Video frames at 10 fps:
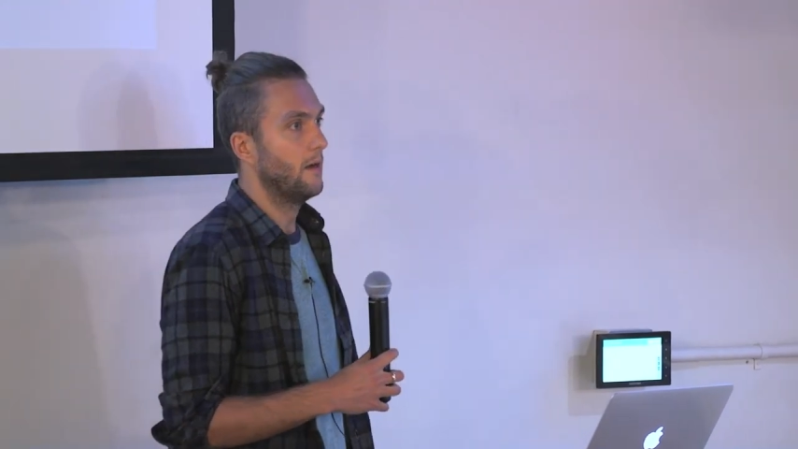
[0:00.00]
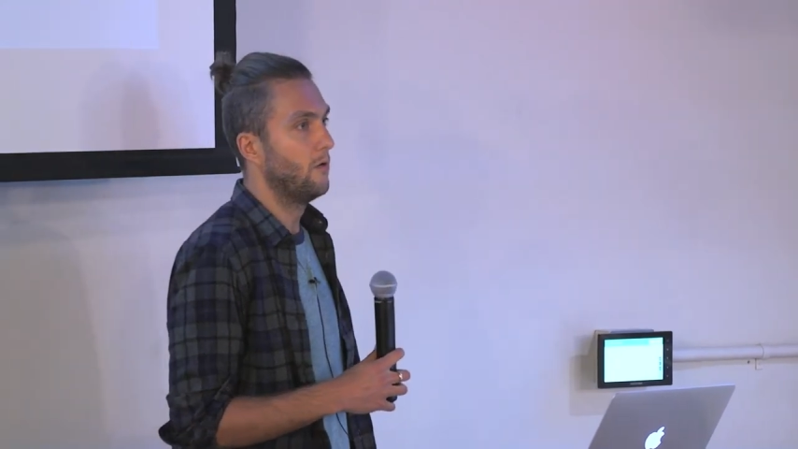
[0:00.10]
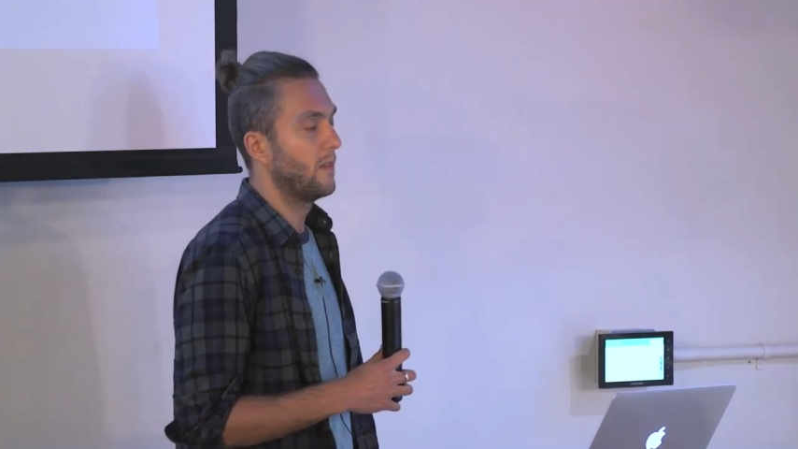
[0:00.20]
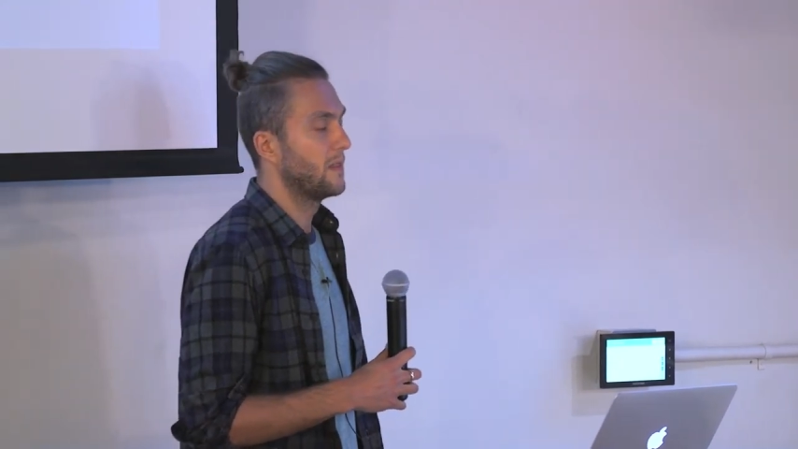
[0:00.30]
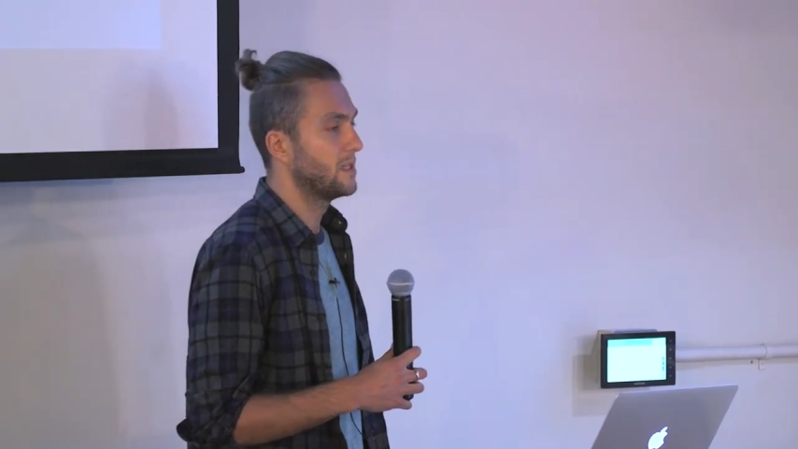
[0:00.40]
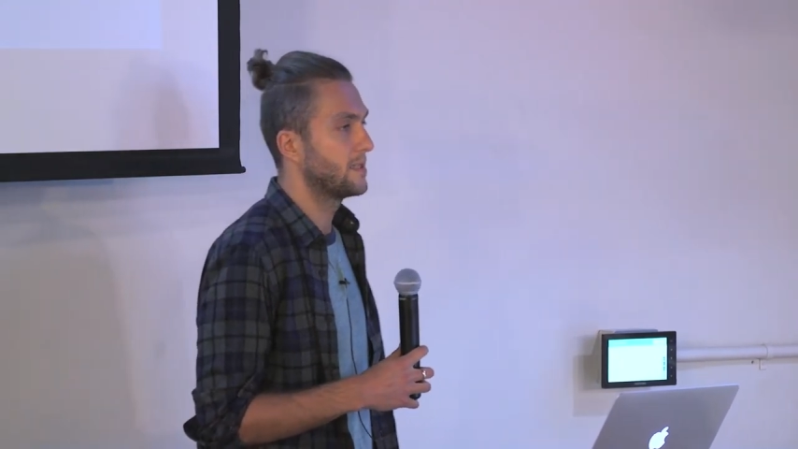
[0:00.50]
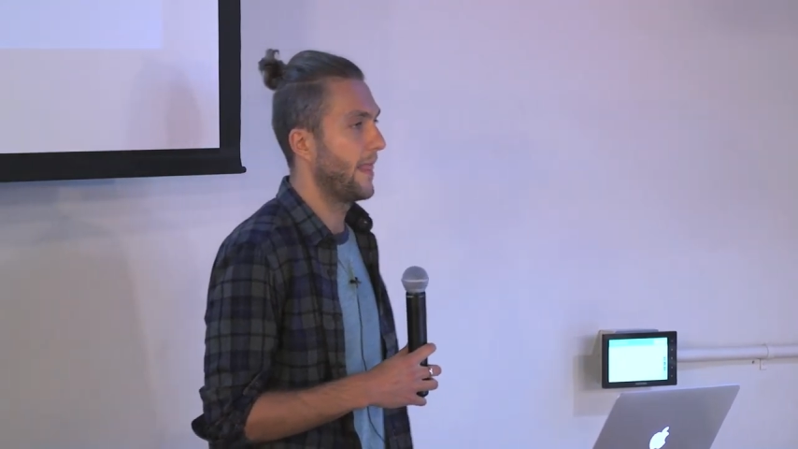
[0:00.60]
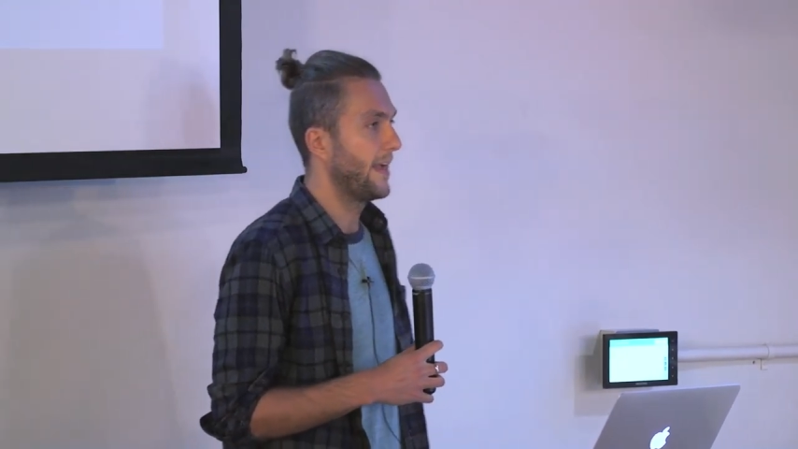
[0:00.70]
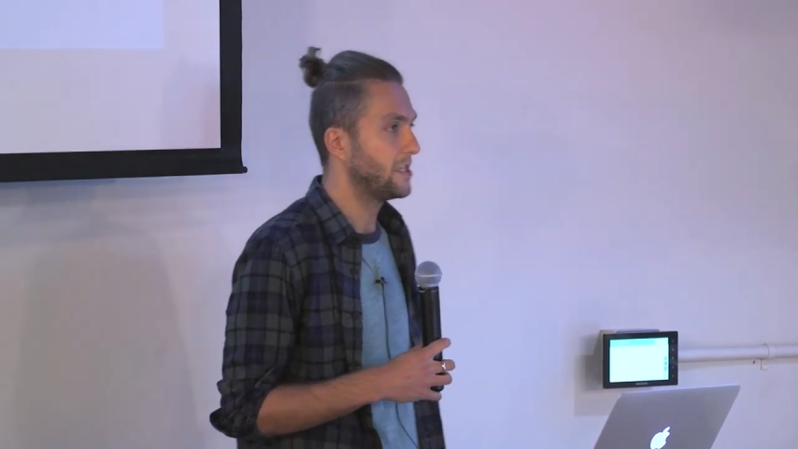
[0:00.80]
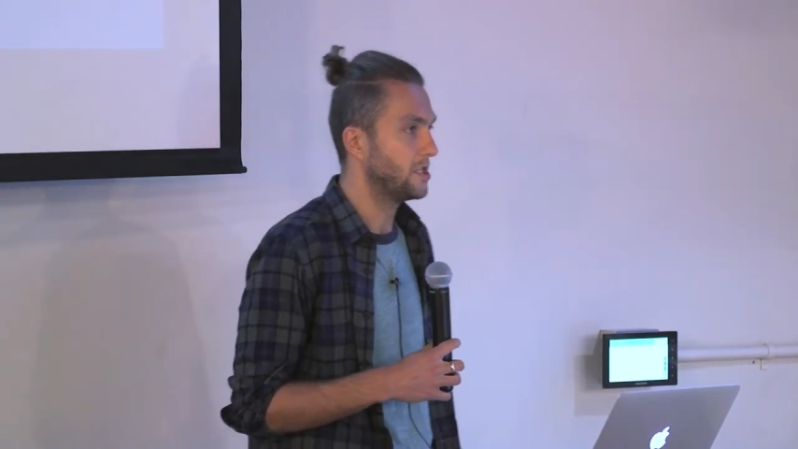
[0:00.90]
all
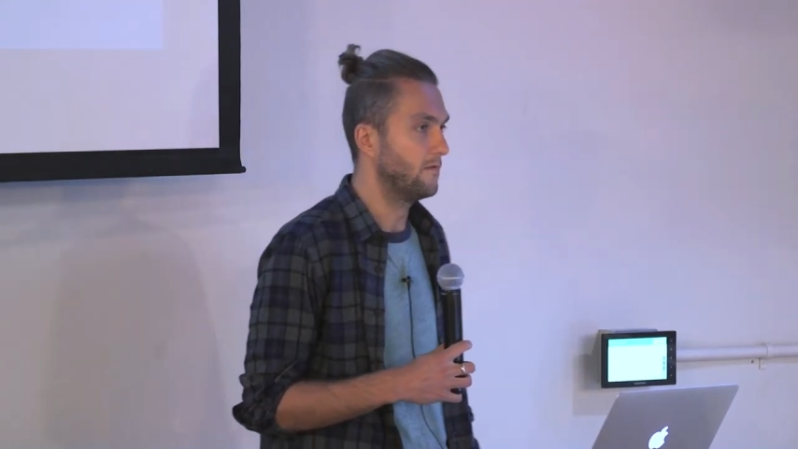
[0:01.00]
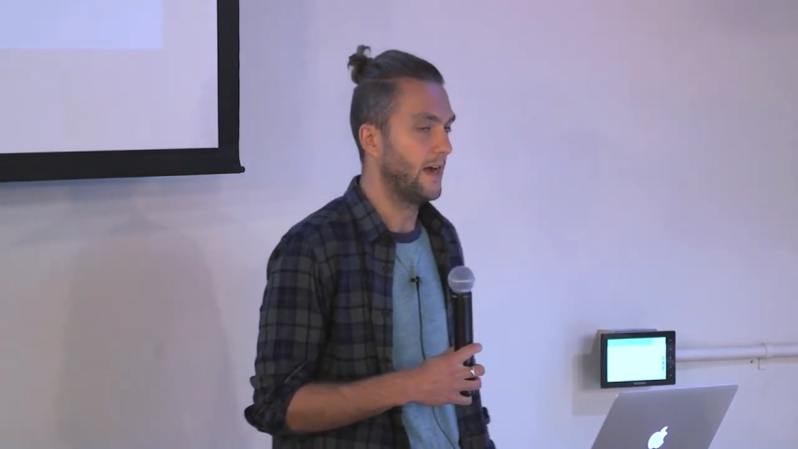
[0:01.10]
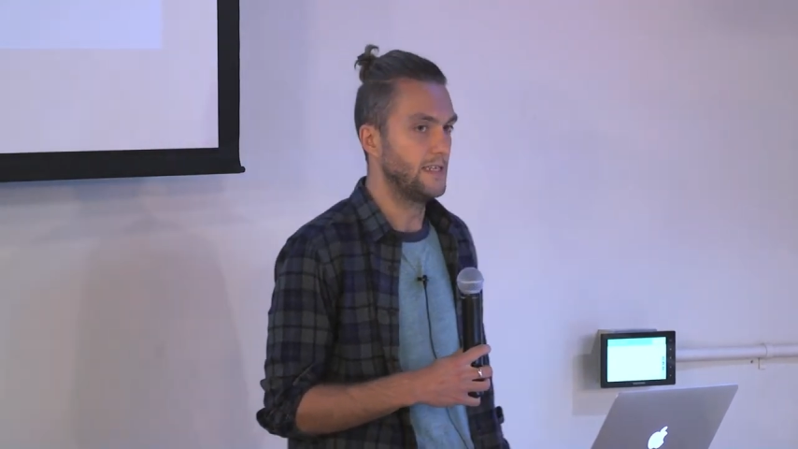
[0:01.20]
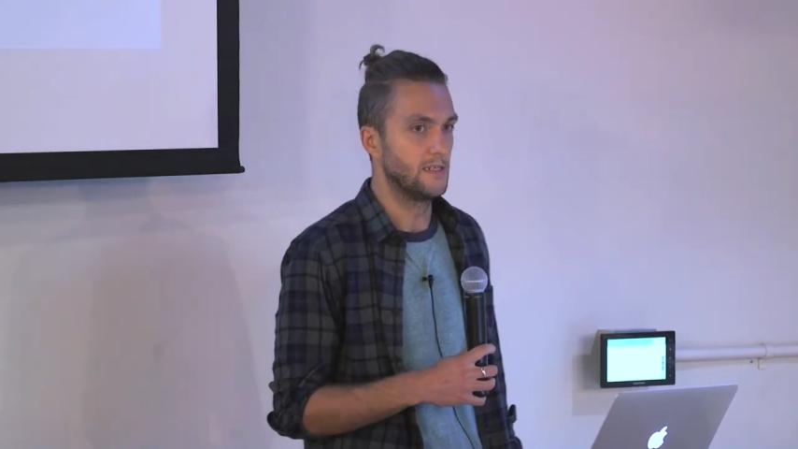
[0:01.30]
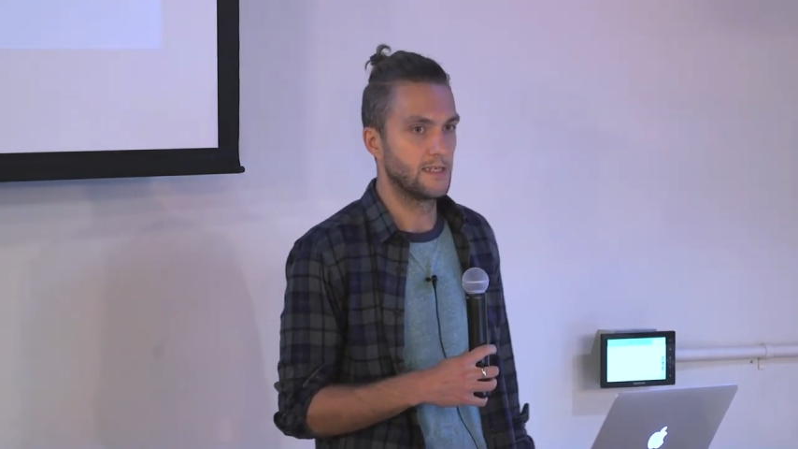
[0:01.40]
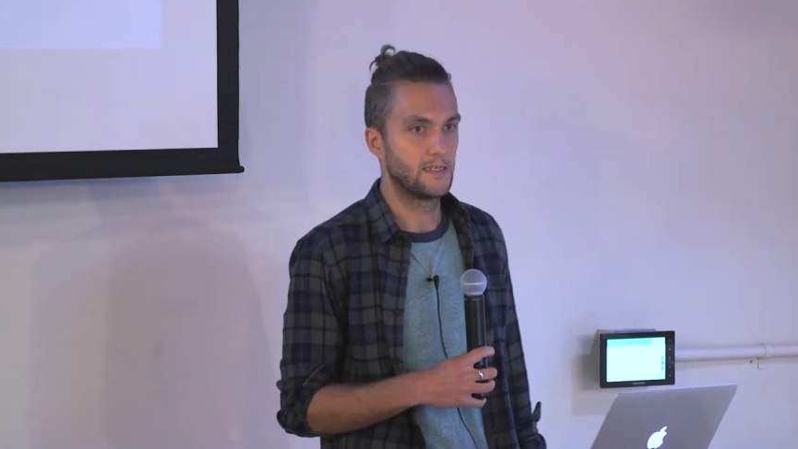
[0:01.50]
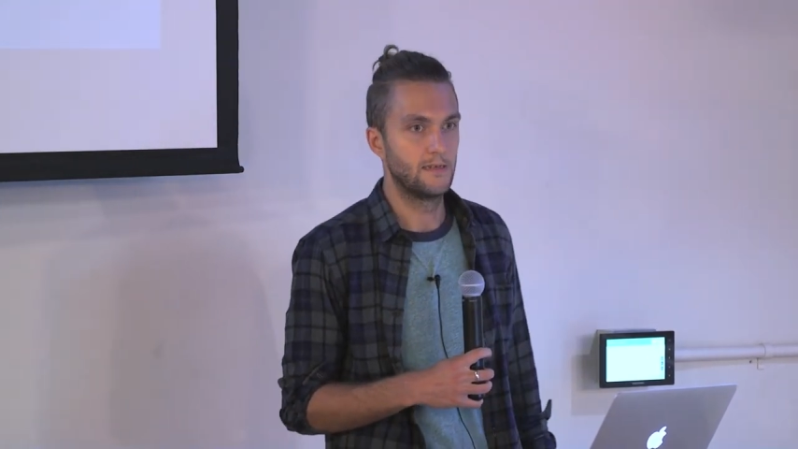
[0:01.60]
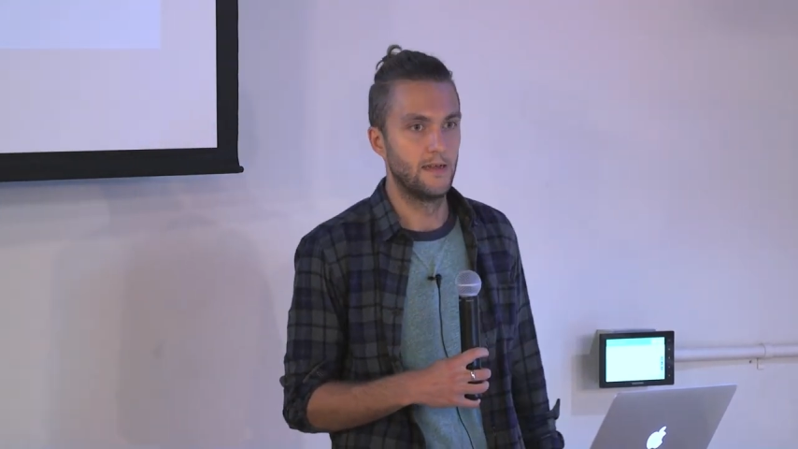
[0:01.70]
these edge devices,